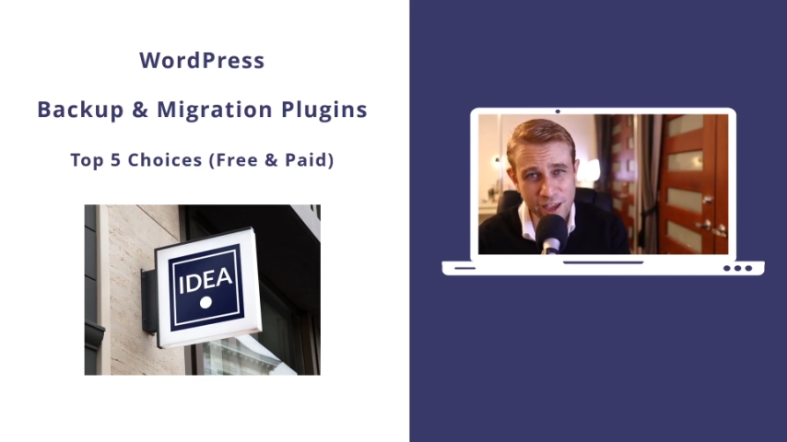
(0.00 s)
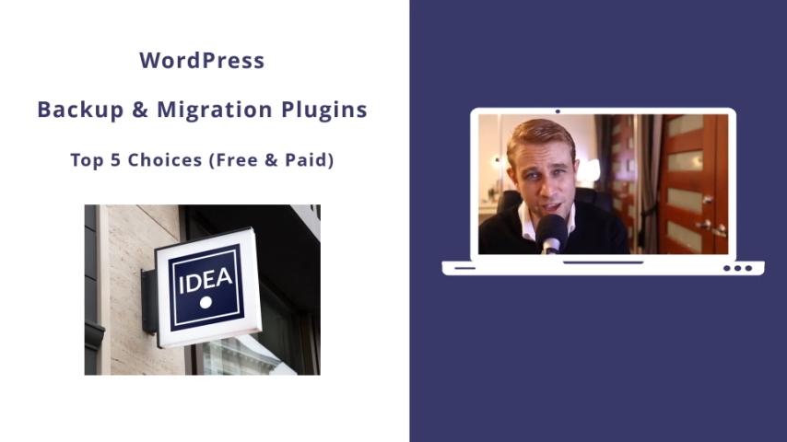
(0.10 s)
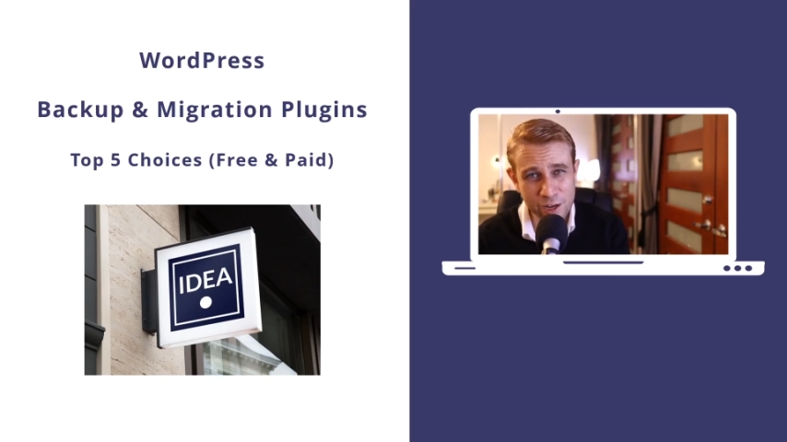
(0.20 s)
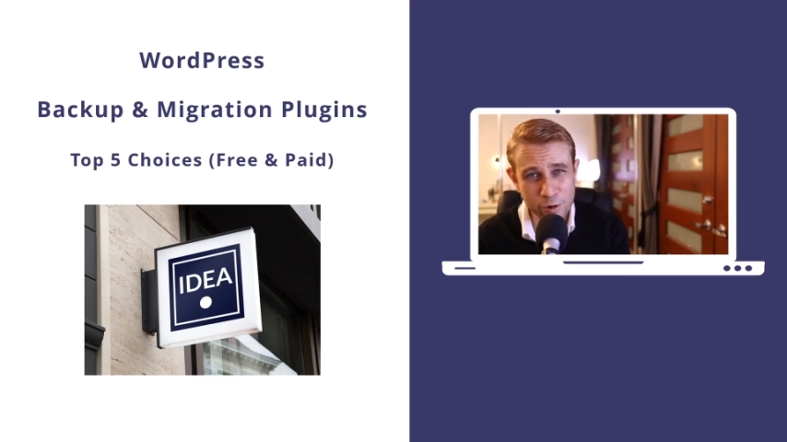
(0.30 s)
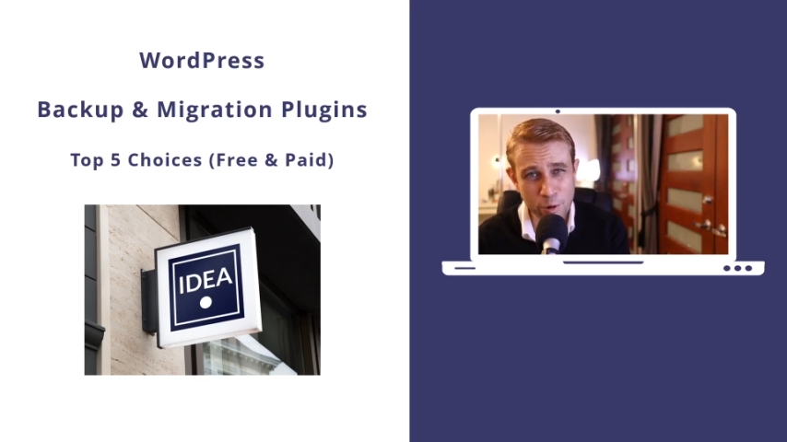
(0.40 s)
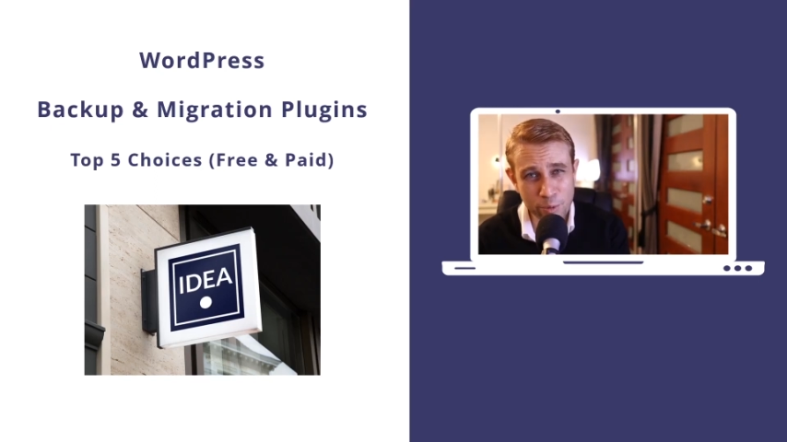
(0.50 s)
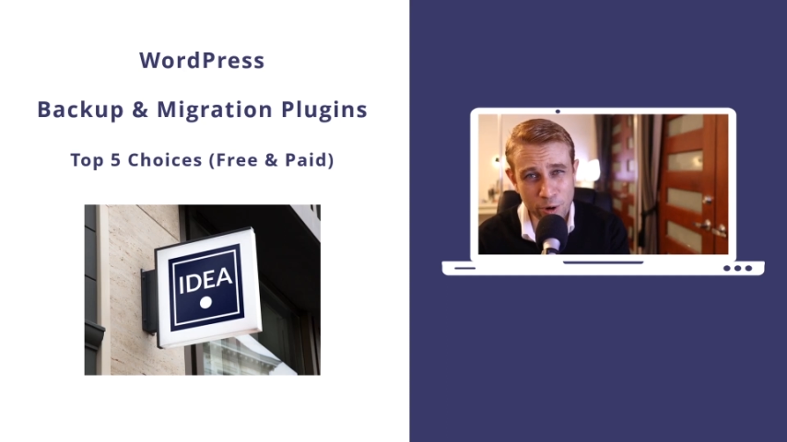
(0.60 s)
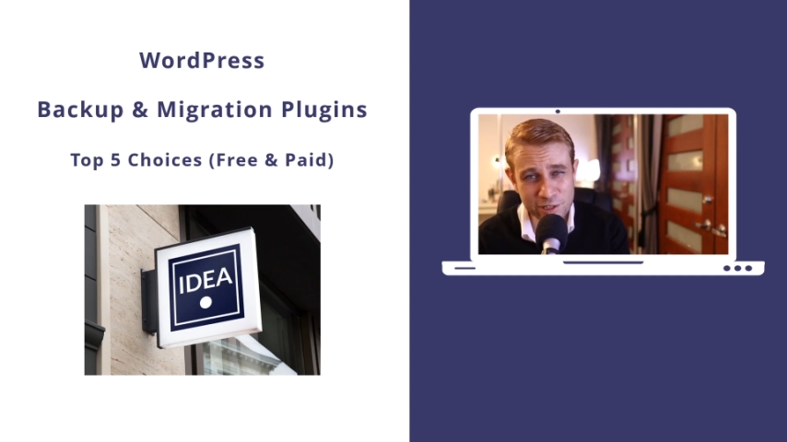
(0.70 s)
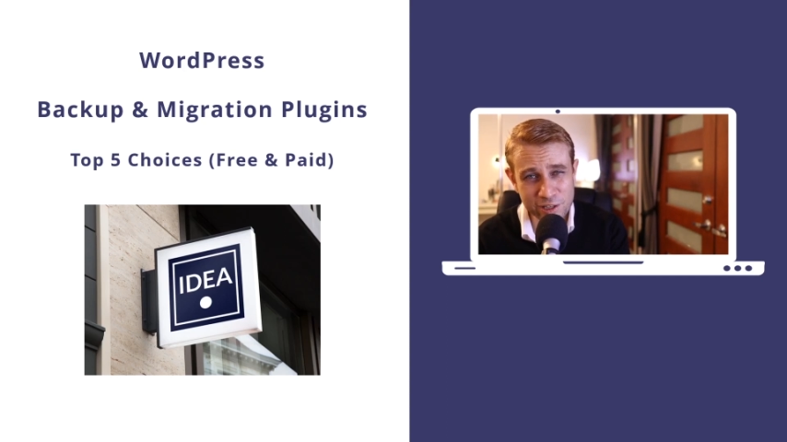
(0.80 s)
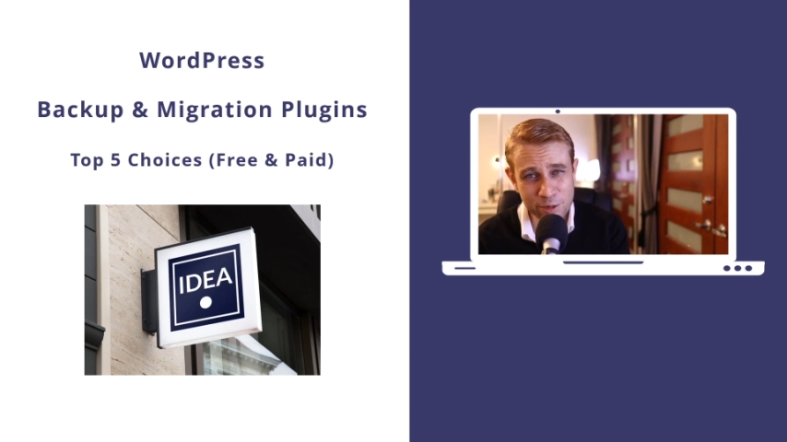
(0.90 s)
and we're
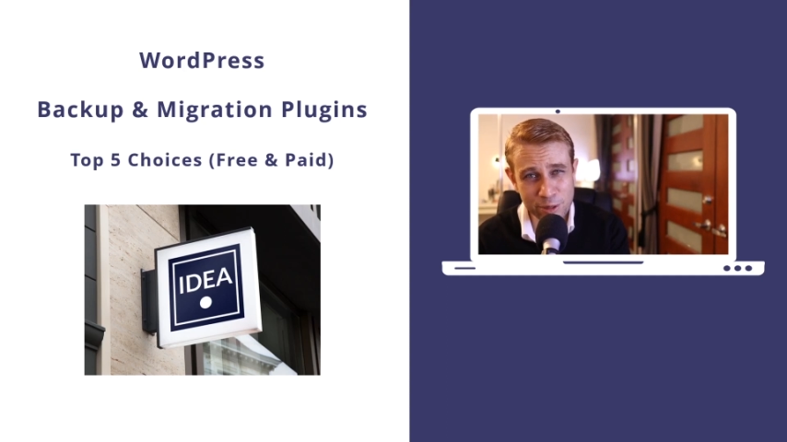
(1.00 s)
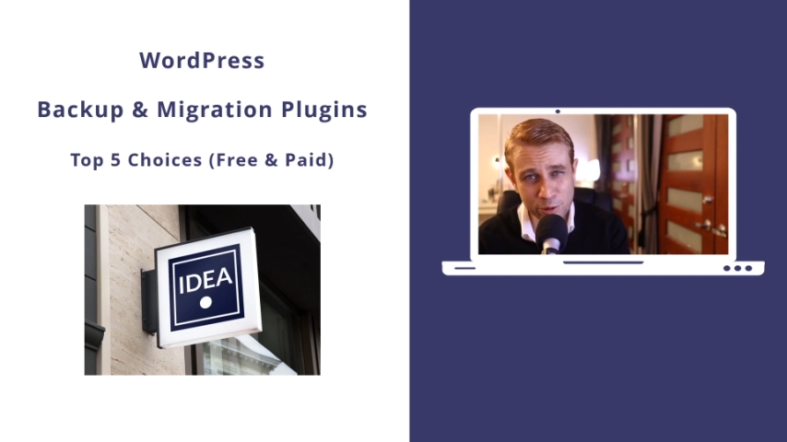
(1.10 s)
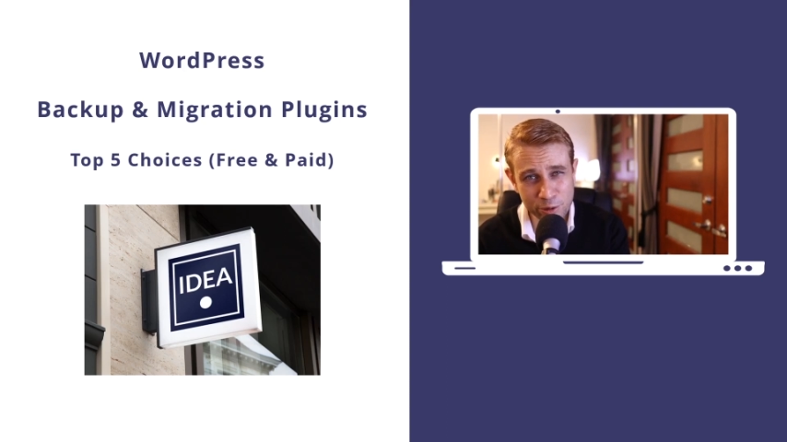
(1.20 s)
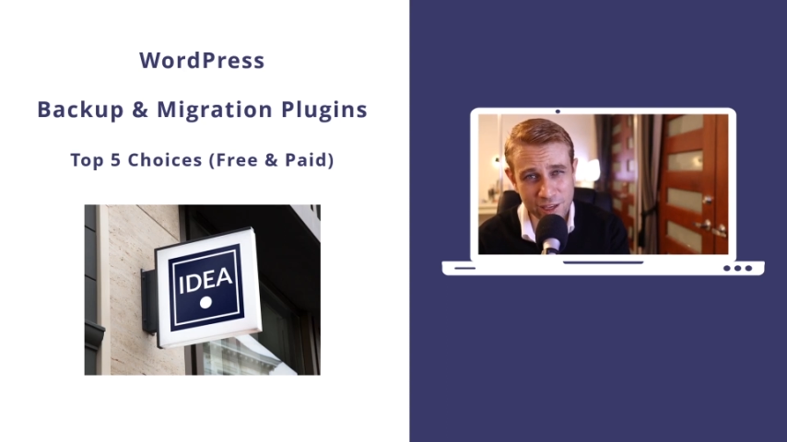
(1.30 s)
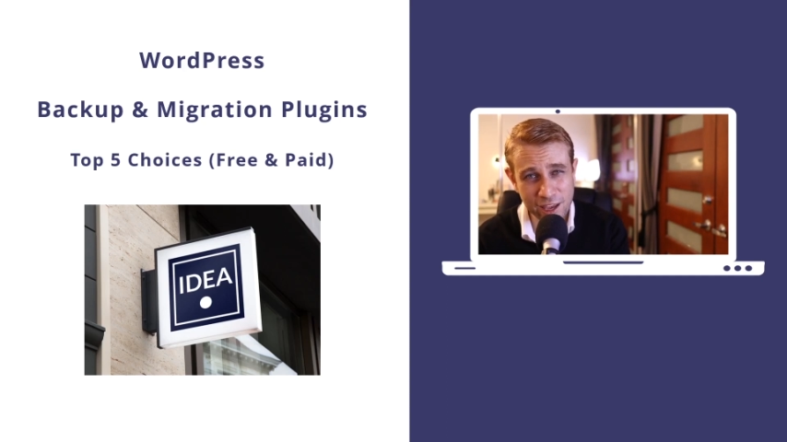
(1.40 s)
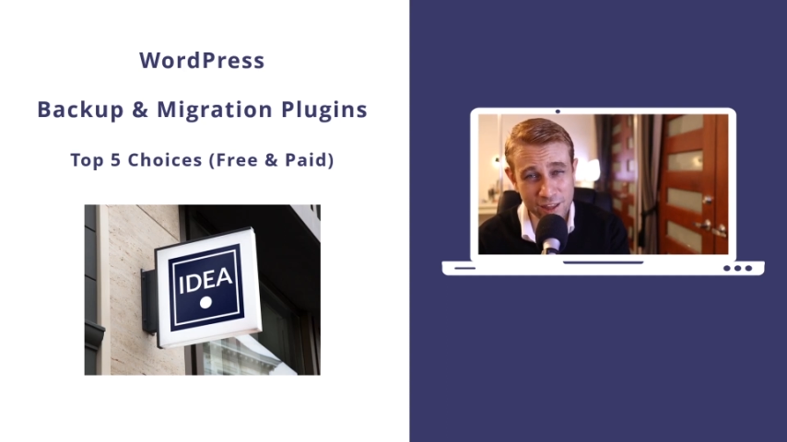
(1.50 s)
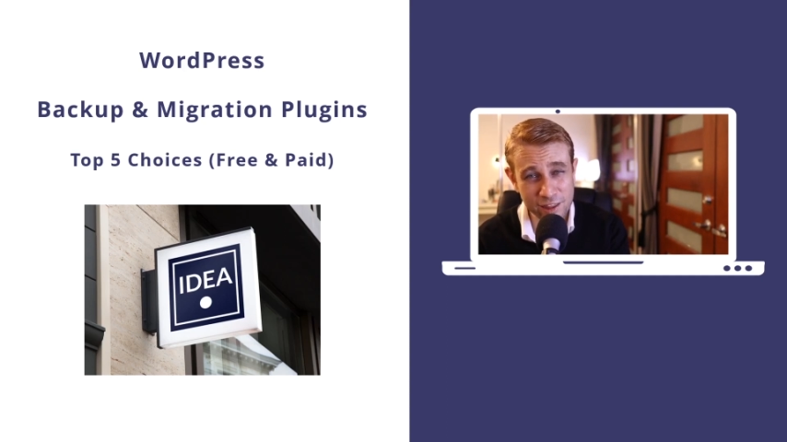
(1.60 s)
mostly going to be looking at